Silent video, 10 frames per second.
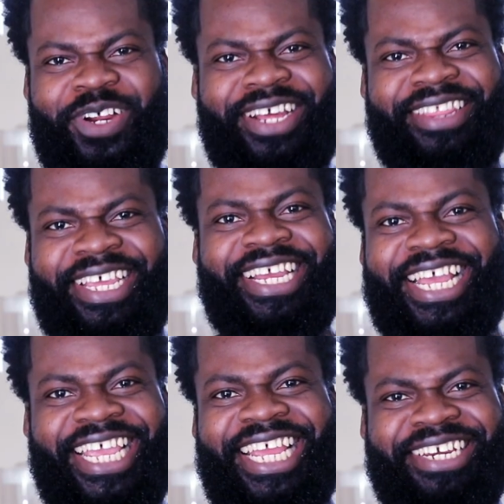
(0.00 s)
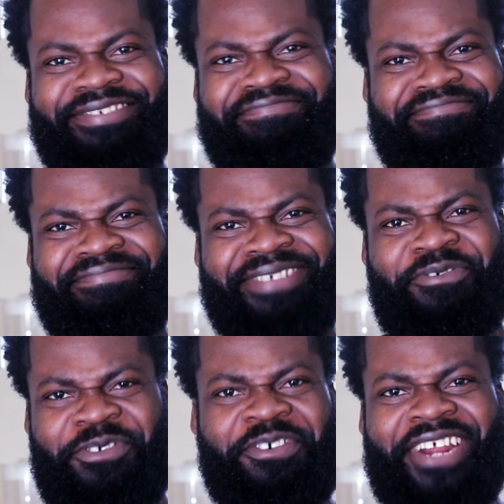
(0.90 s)
I think I can
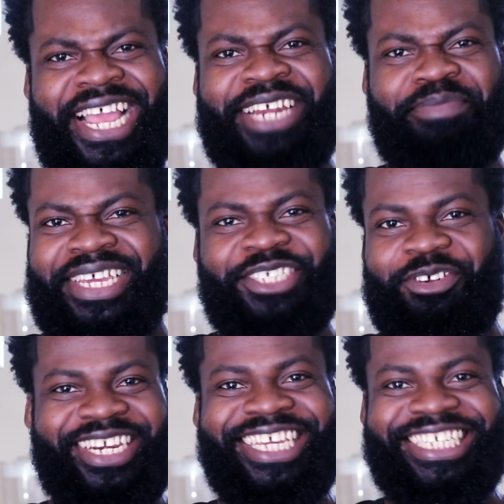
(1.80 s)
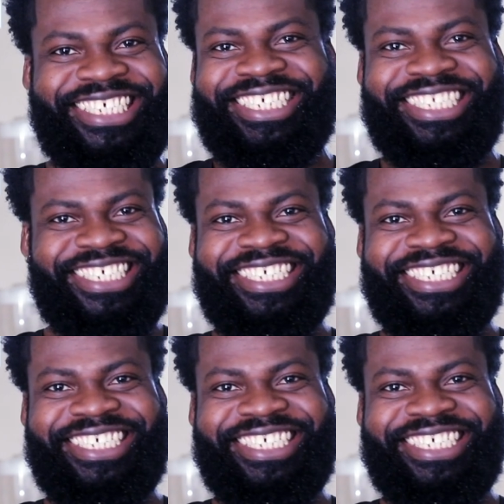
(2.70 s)
even add meat on this.